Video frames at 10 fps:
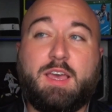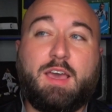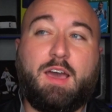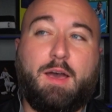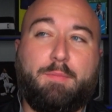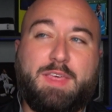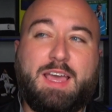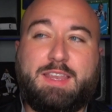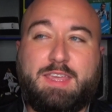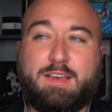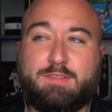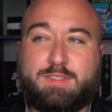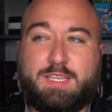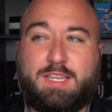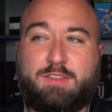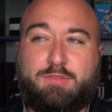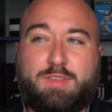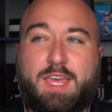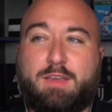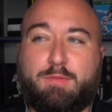The idea of City to
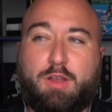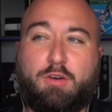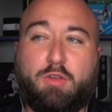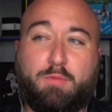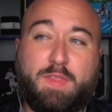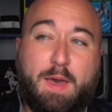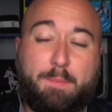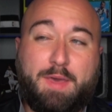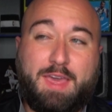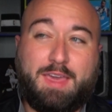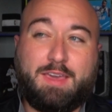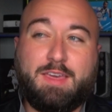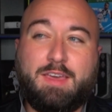take Ronaldo without paying.